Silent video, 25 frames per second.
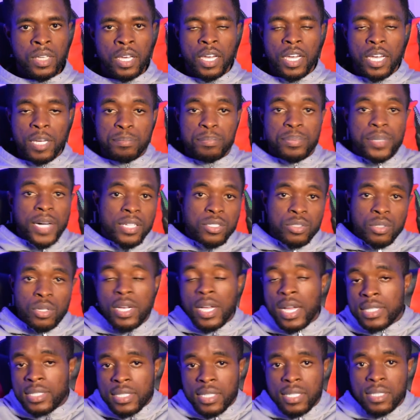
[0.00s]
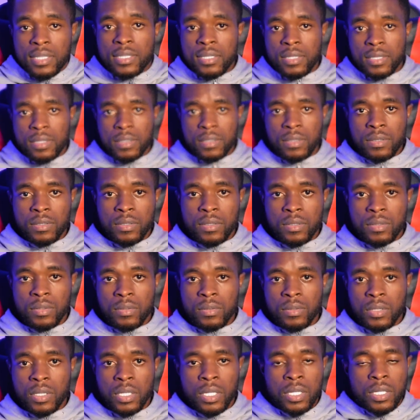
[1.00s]
A brand new gadget
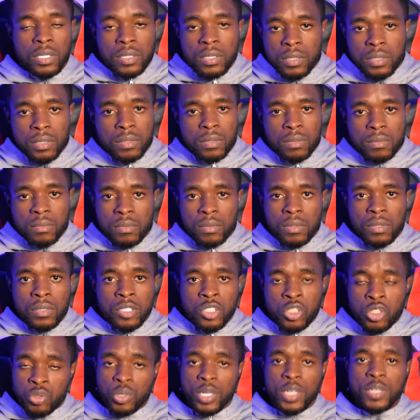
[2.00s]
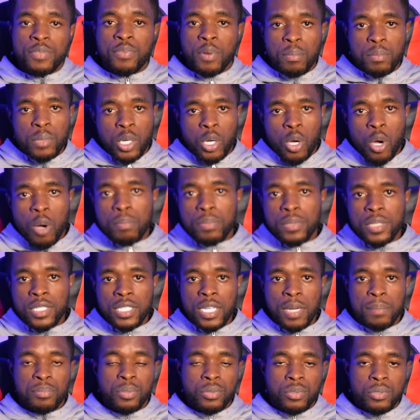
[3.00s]
is straight from the company
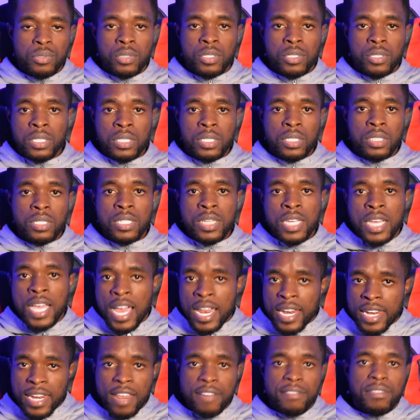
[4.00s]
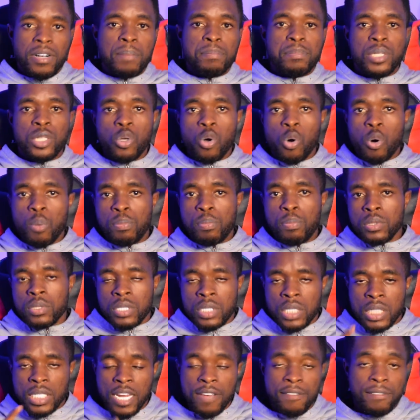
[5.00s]
that produces it, never been opened,
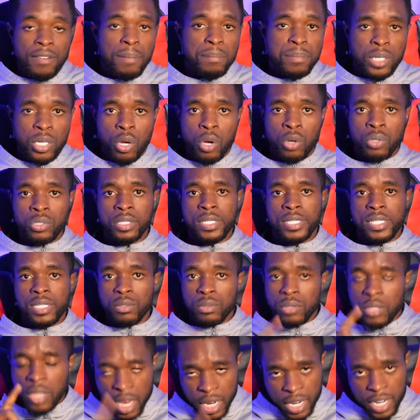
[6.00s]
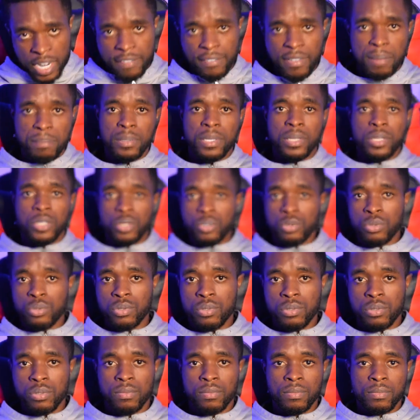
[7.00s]
never been concealed, never been used.
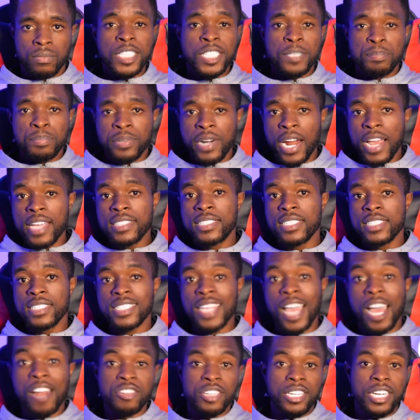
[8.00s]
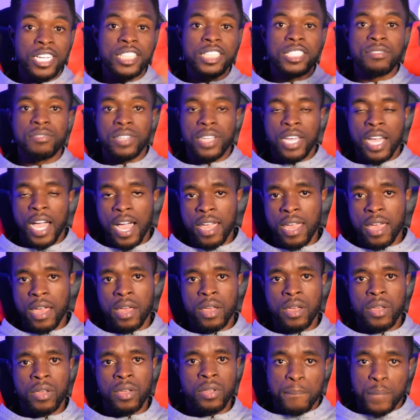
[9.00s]
The prices are relatively higher,
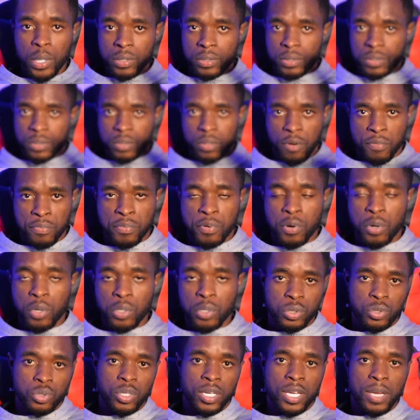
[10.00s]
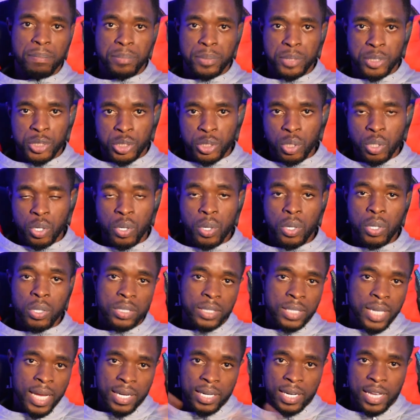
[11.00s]
but of course, you can be sure
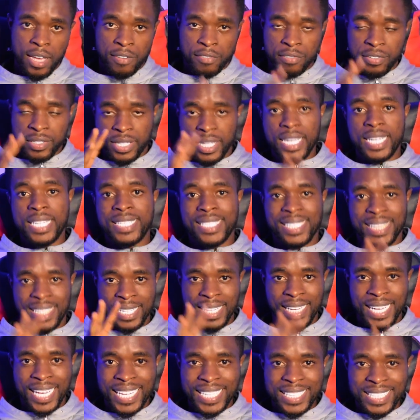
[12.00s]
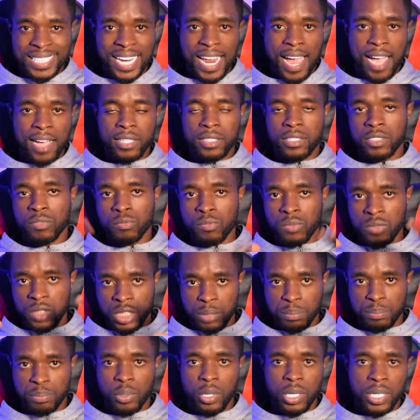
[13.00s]
that everything is intact, the
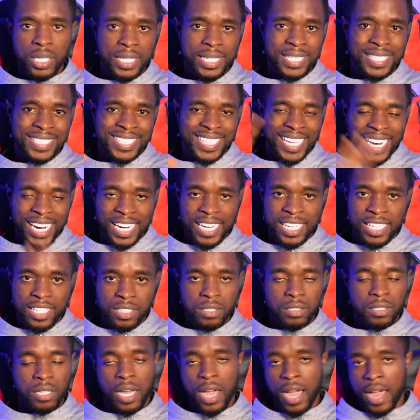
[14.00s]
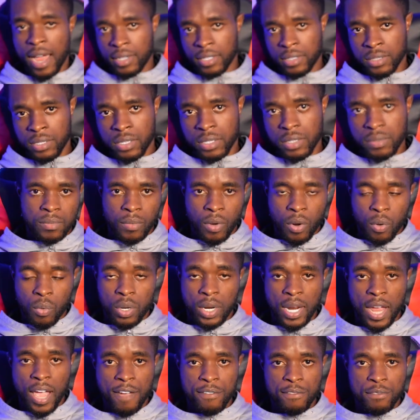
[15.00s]
body is clean, and what
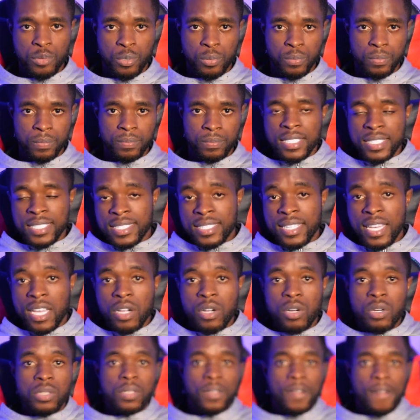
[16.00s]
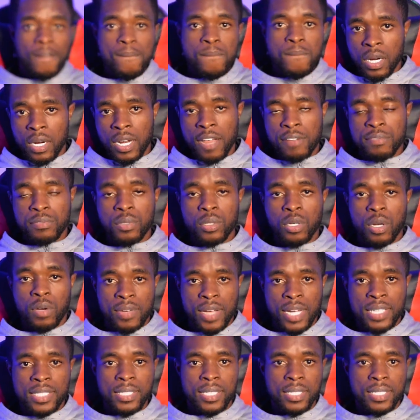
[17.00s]
have you. The second level of
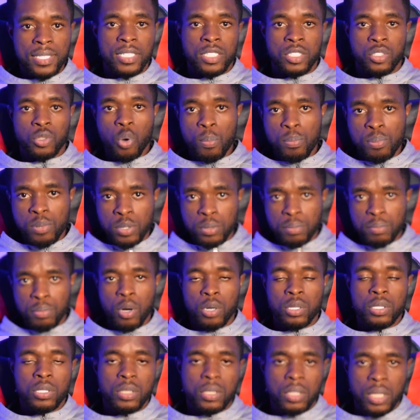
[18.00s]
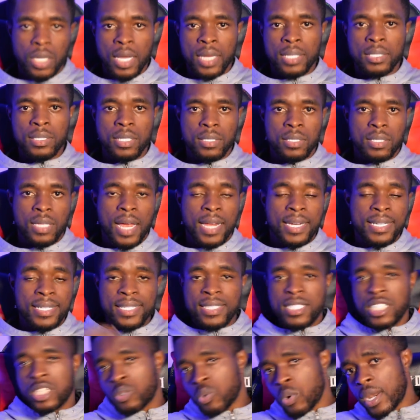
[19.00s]
gadgets is open box gadgets, and this
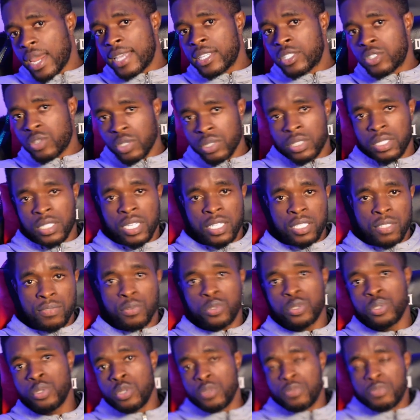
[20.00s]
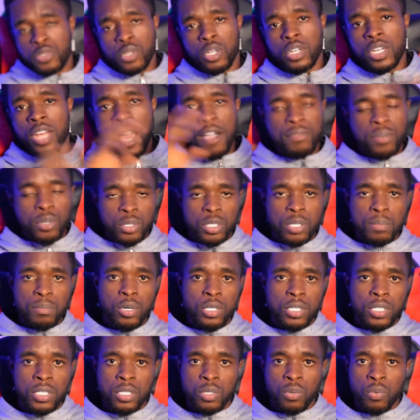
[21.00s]
is what I suggest for you. If you don't have all the
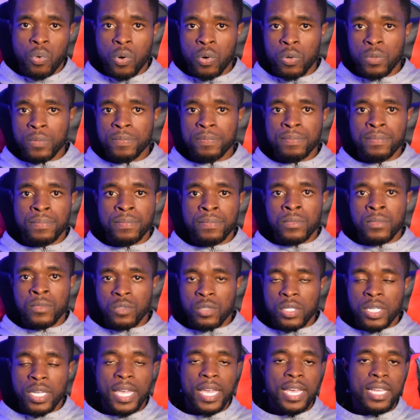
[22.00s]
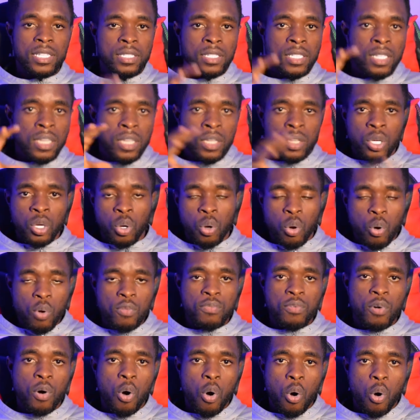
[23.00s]
money in the world, you can go
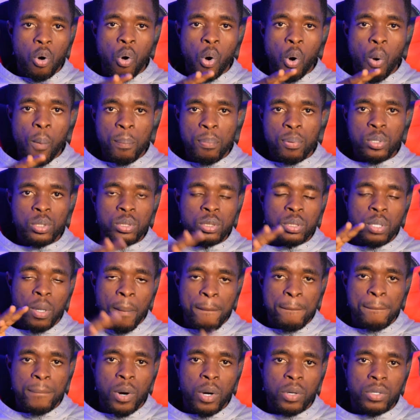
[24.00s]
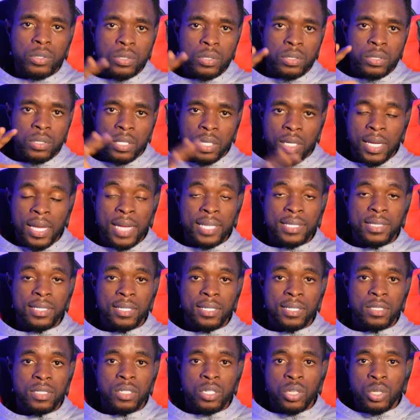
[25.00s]
for open box
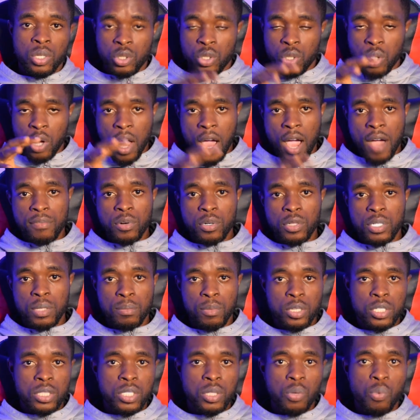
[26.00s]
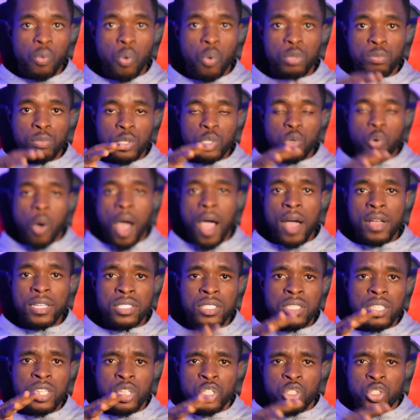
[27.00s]
gadgets. You don't have all the money in the world, but
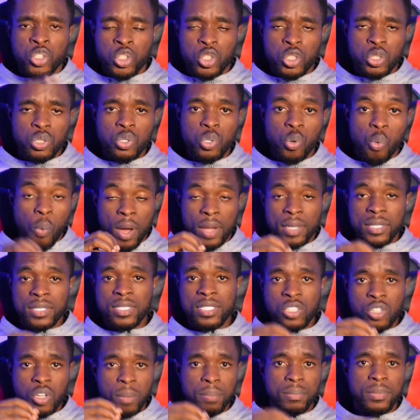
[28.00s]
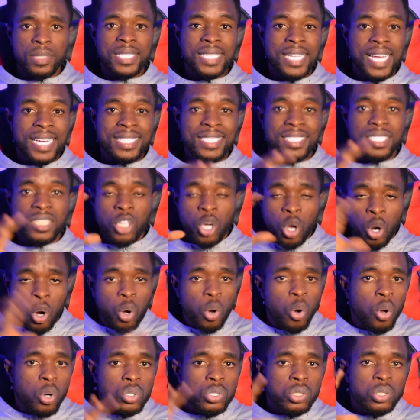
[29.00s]
you want something that is
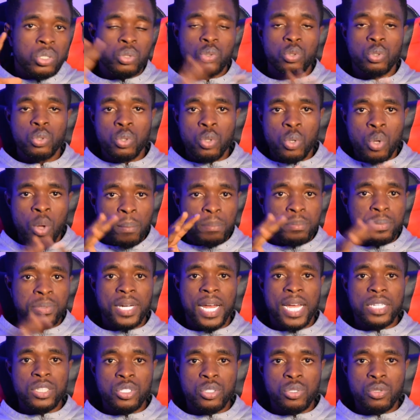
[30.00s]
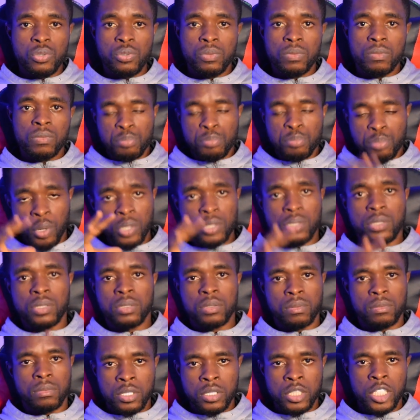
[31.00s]
close to brand new but
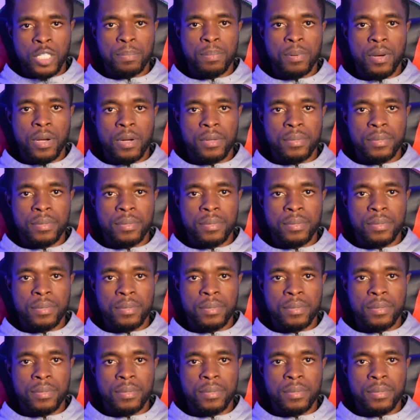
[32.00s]
cheaper.